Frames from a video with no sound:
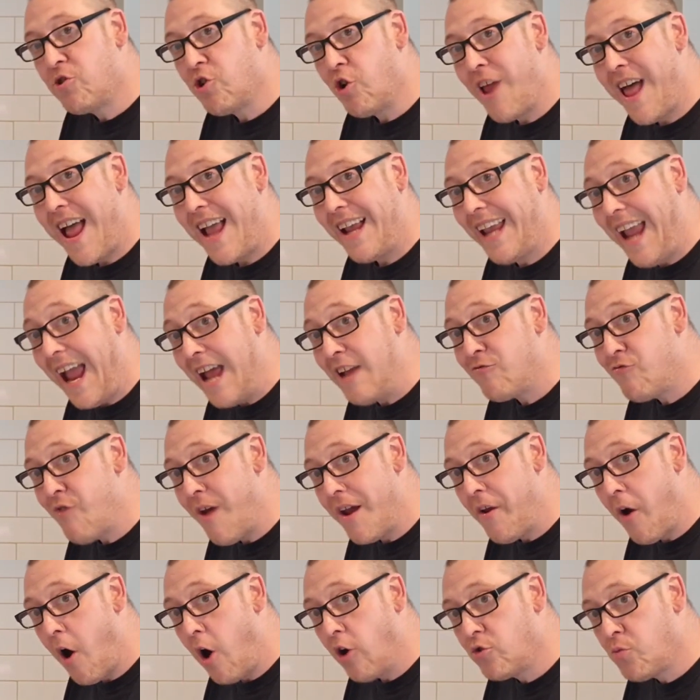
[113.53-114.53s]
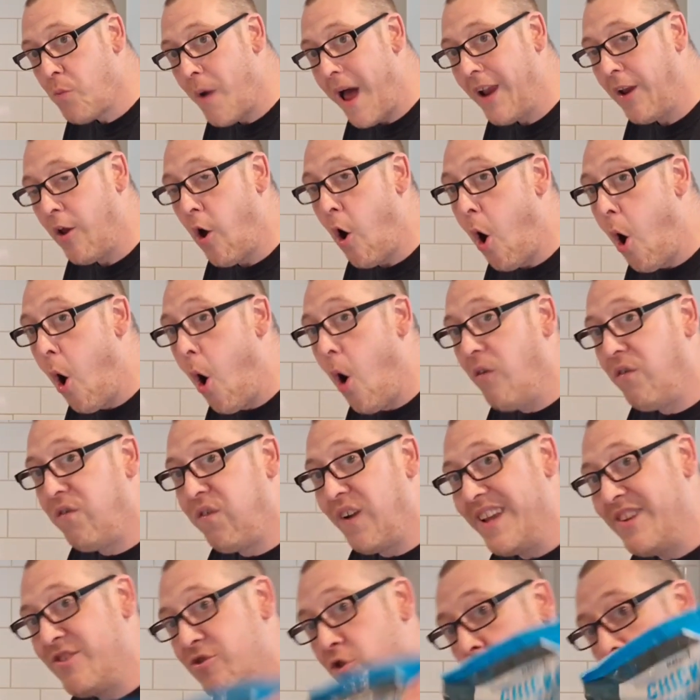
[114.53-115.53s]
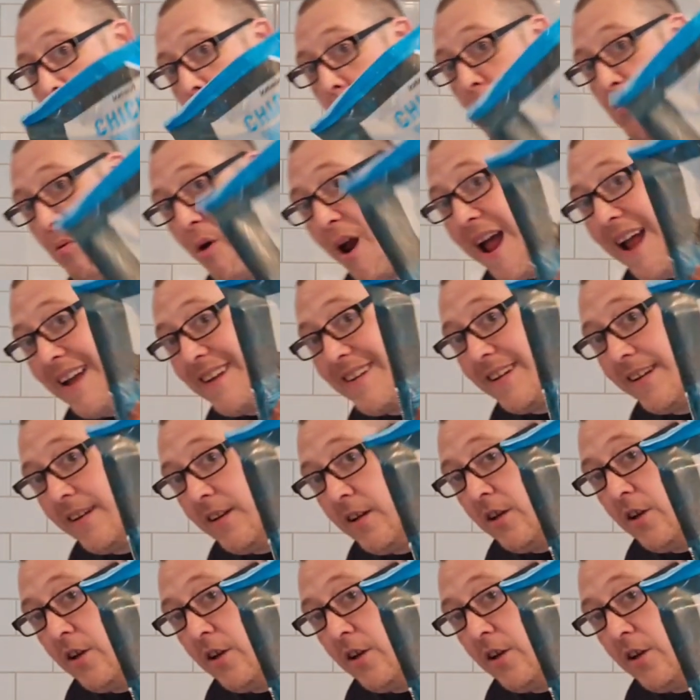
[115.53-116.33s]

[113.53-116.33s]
so that gets red hot as well. Hopefully so the bread